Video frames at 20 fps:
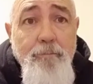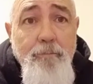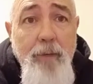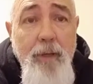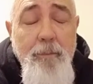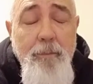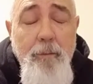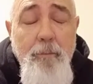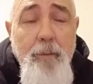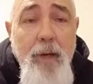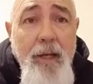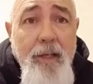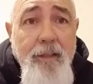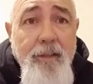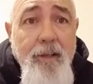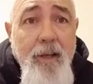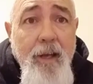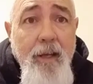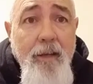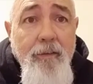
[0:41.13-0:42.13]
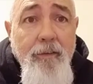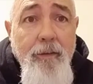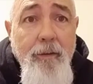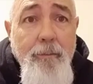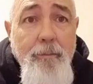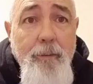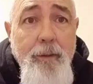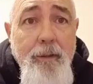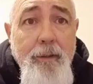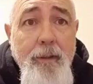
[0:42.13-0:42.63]
people maintained
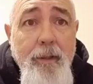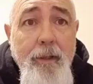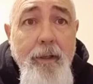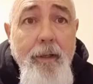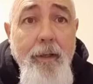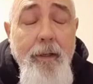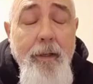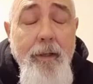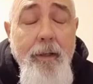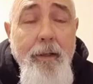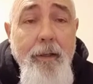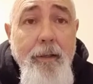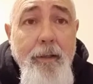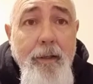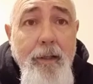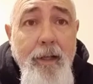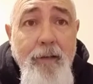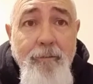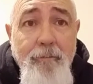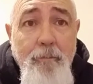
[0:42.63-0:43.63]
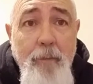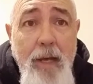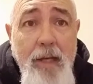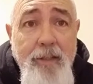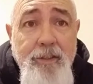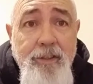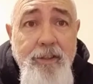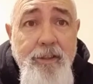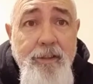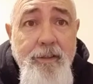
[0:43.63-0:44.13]
them and left
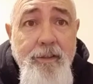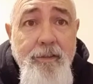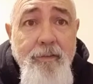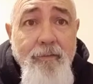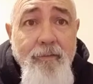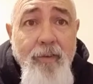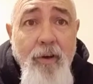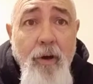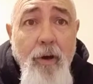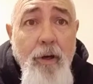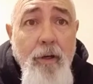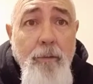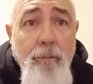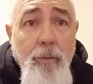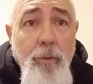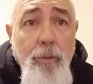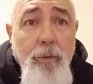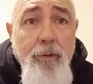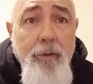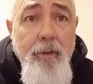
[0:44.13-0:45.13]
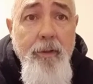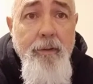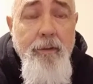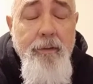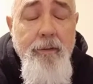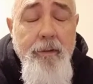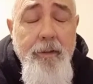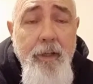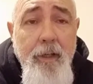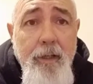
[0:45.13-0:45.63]
matches and firewood
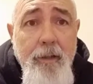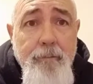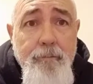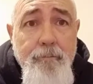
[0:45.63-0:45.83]
and